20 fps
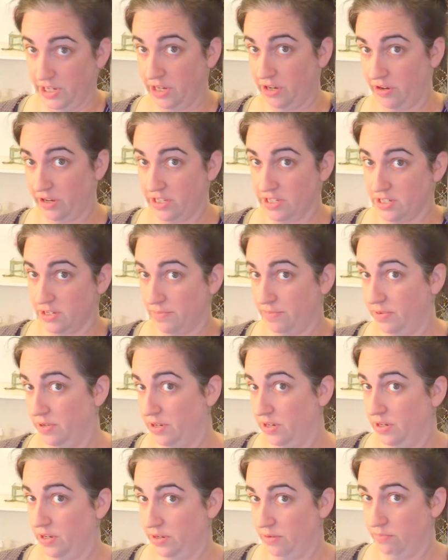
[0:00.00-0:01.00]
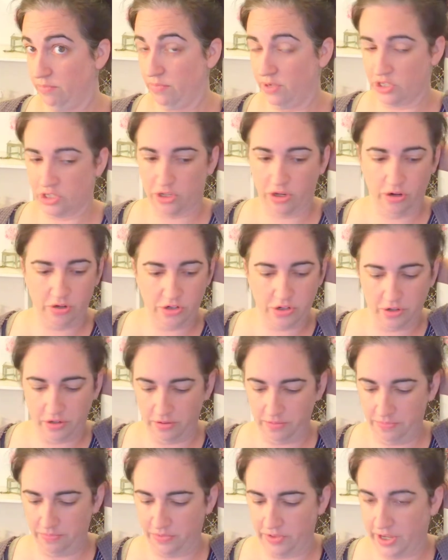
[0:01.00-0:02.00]
ends up much larger
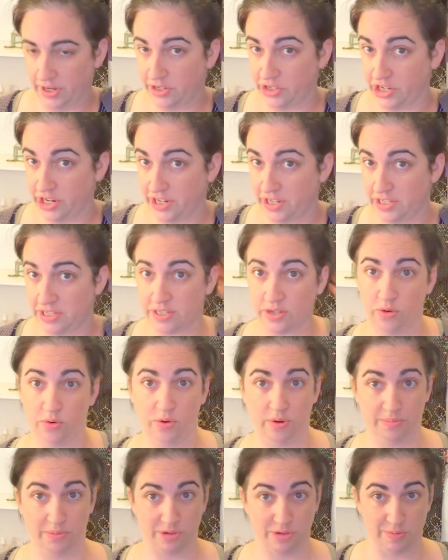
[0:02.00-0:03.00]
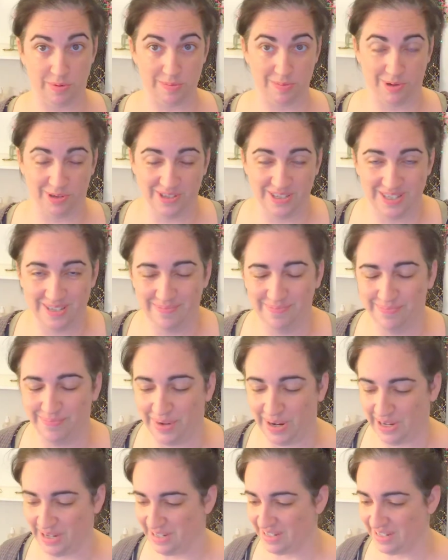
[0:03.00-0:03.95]
than Jenny's or most people's, but